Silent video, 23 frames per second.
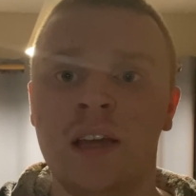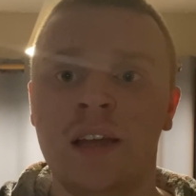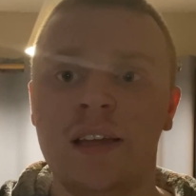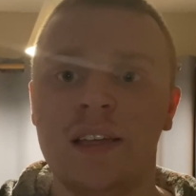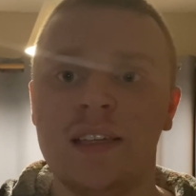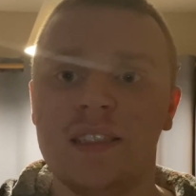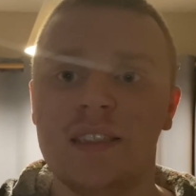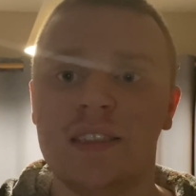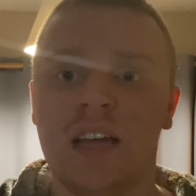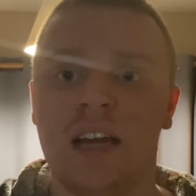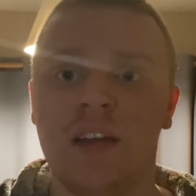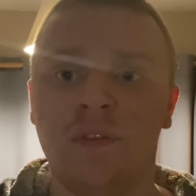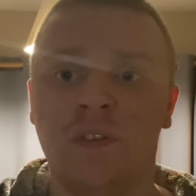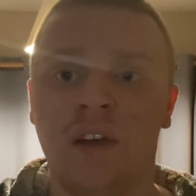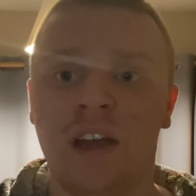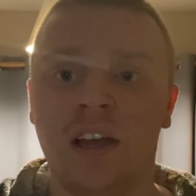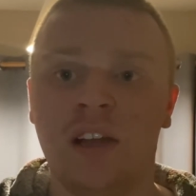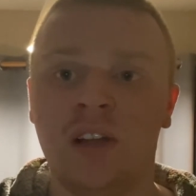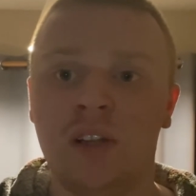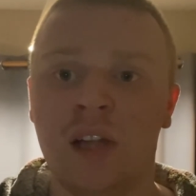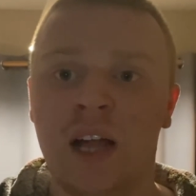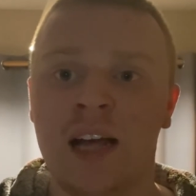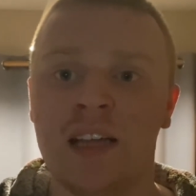sci-fi
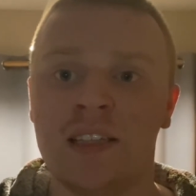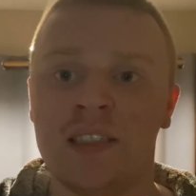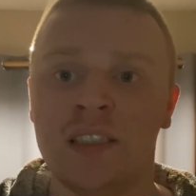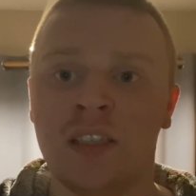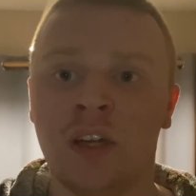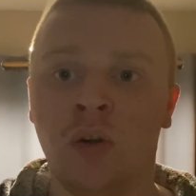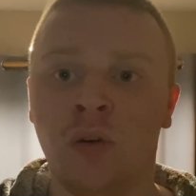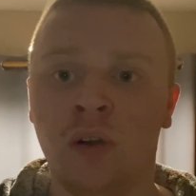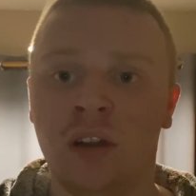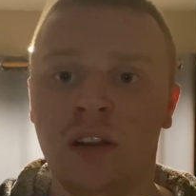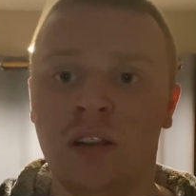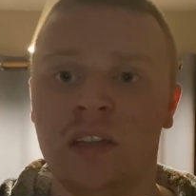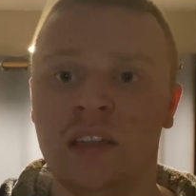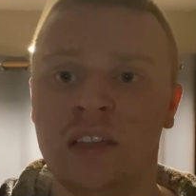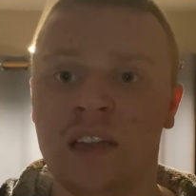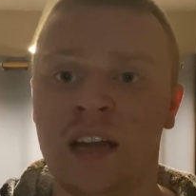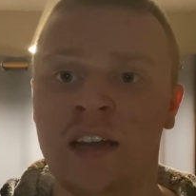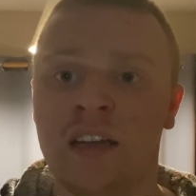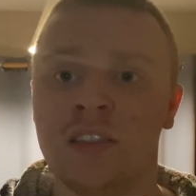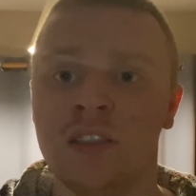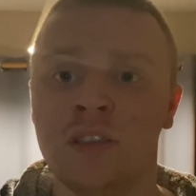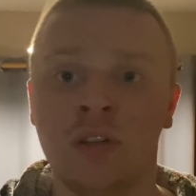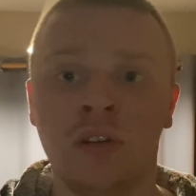classic or anything like that,
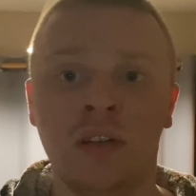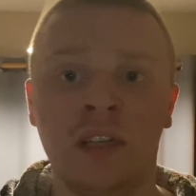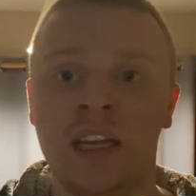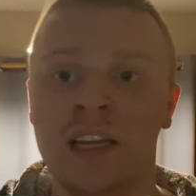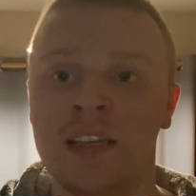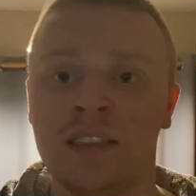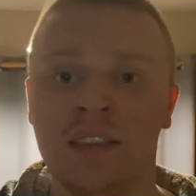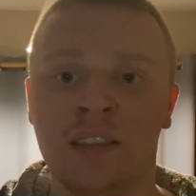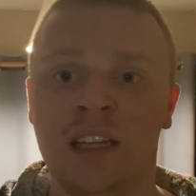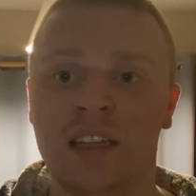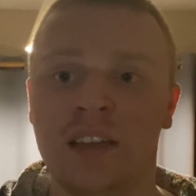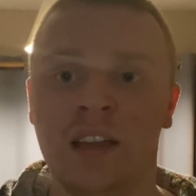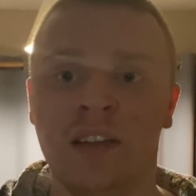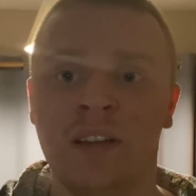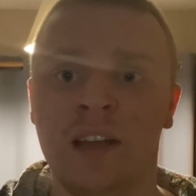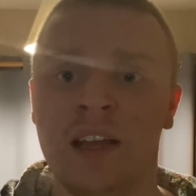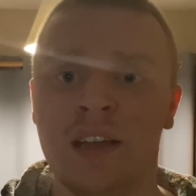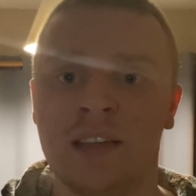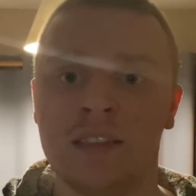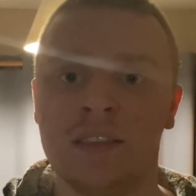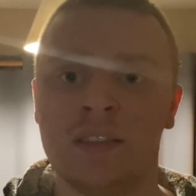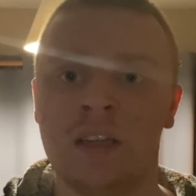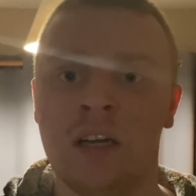and it certainly isn't like the
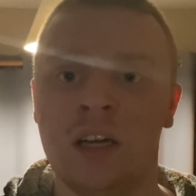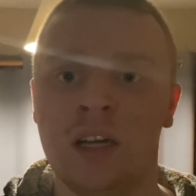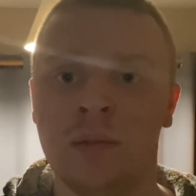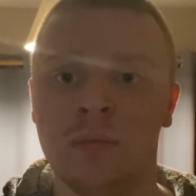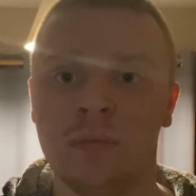next